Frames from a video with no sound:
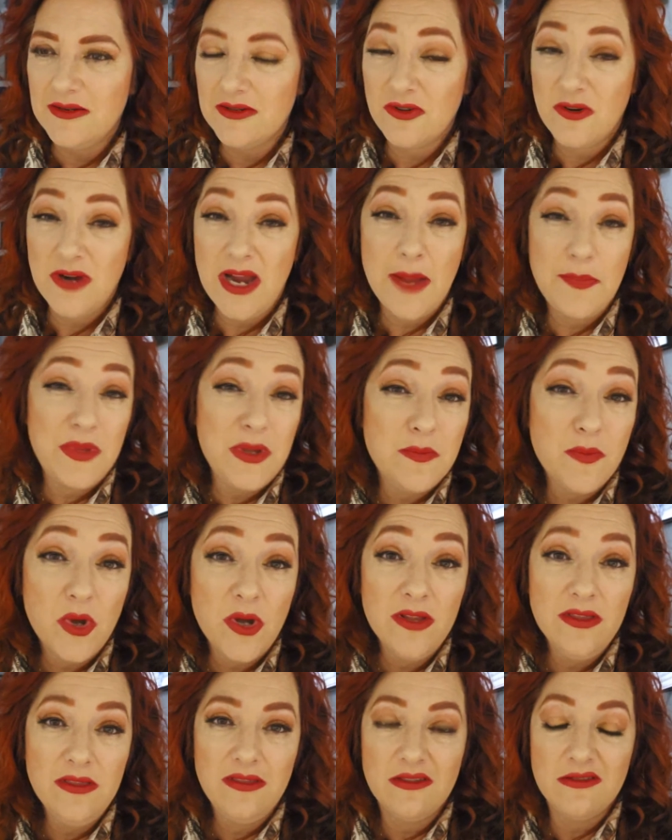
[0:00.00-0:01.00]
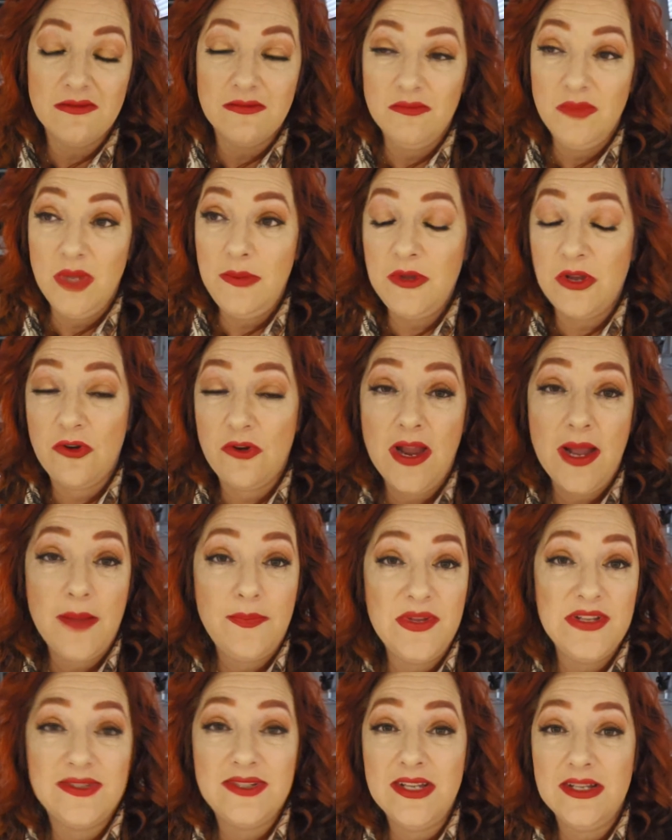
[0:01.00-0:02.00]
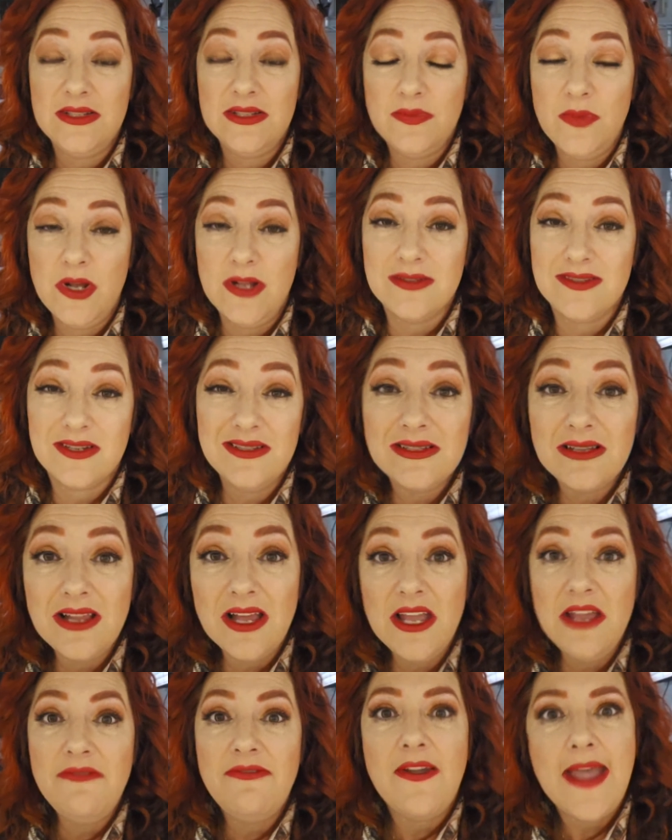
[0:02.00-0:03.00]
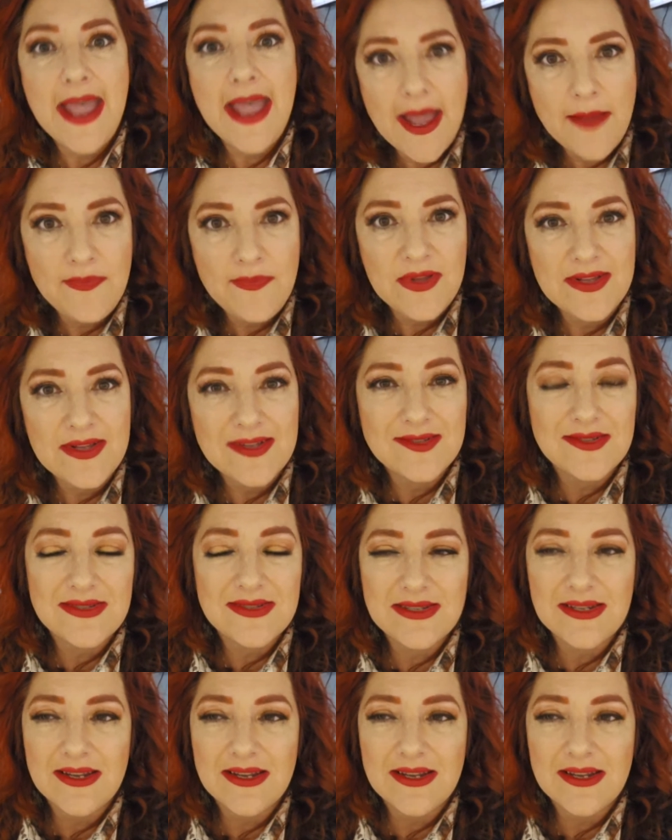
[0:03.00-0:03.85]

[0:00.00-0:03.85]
crappy month, maybe crappy 6 months, because life happens.